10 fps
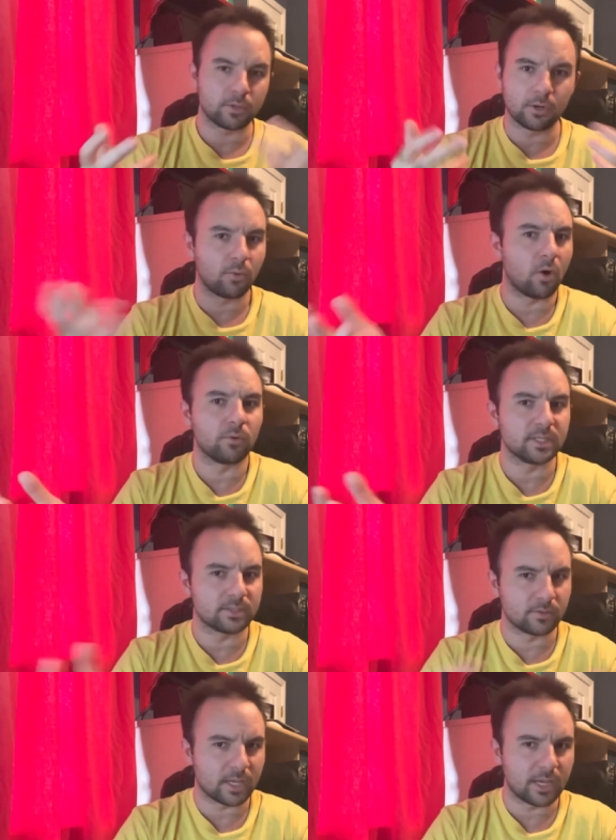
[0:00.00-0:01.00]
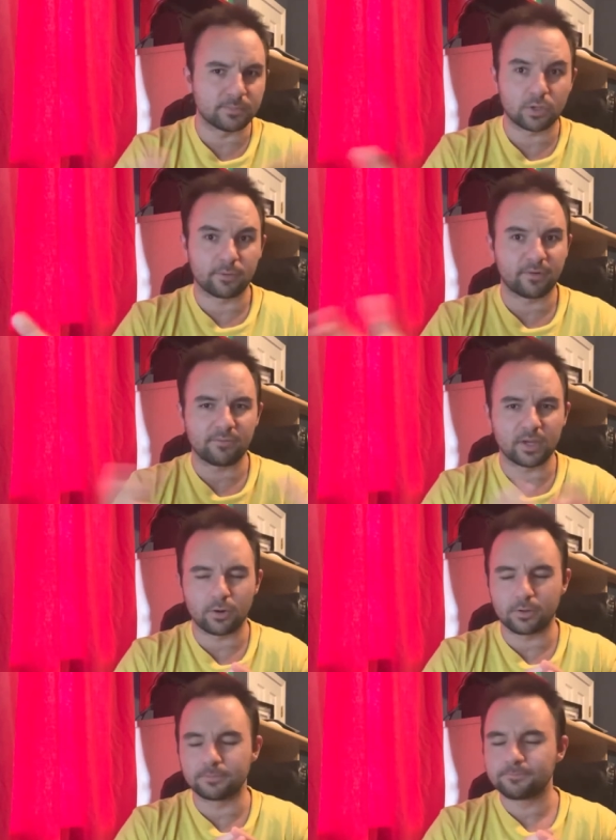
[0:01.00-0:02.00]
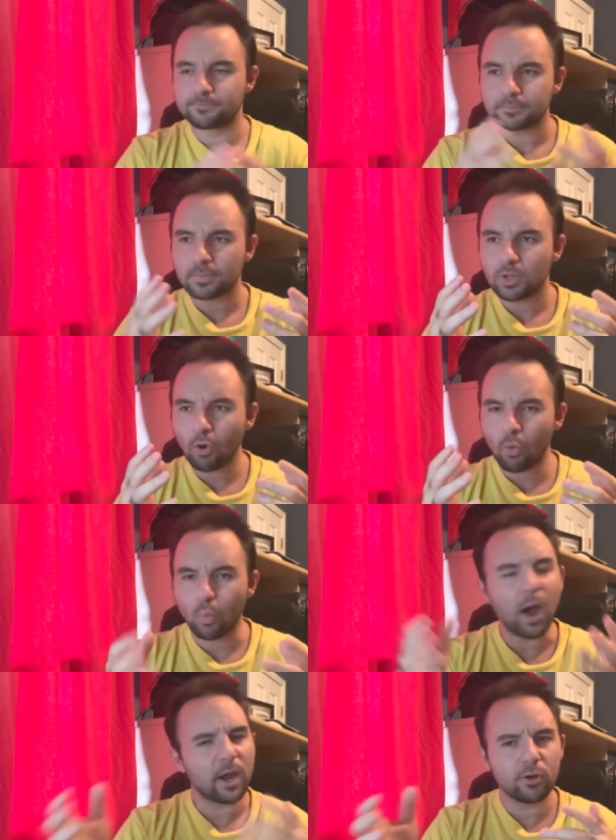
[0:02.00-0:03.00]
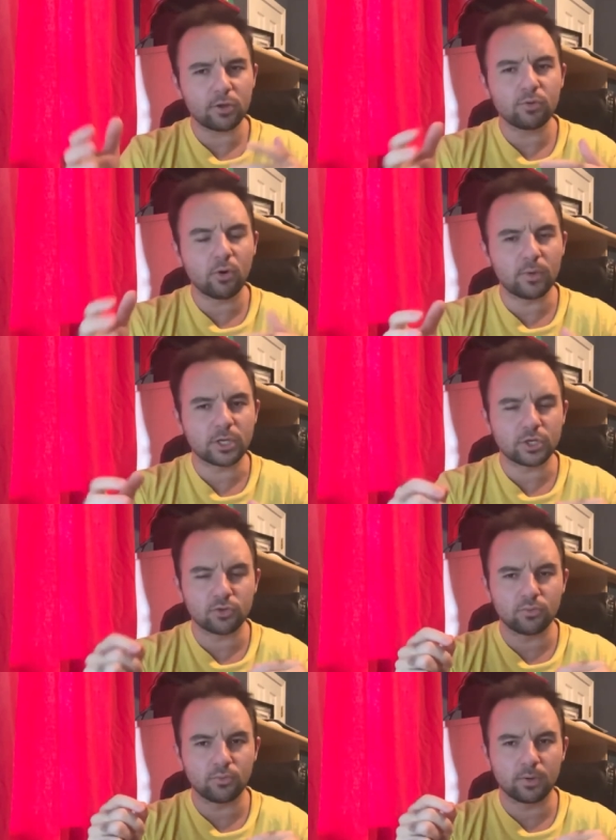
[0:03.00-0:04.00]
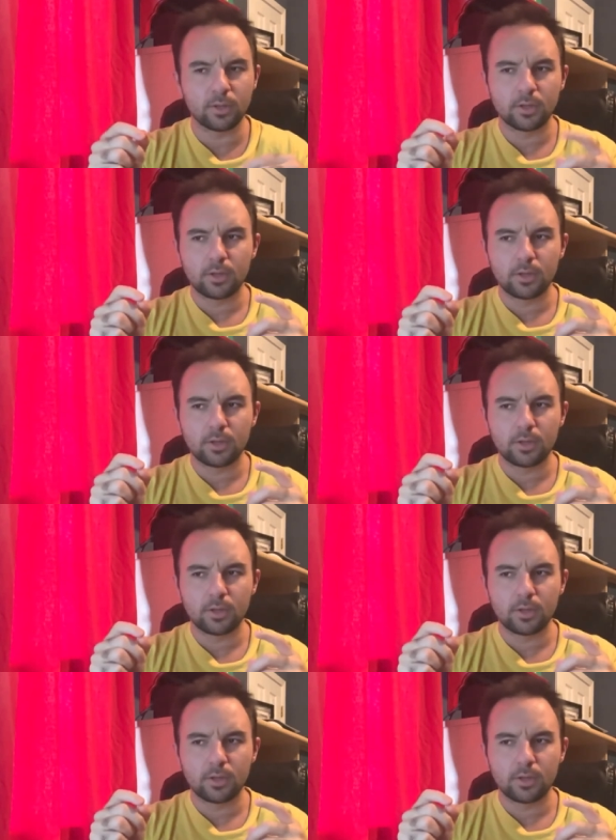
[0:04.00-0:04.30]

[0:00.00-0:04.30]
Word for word: you know, all these other games, Card Fight Vanguard, why are you going to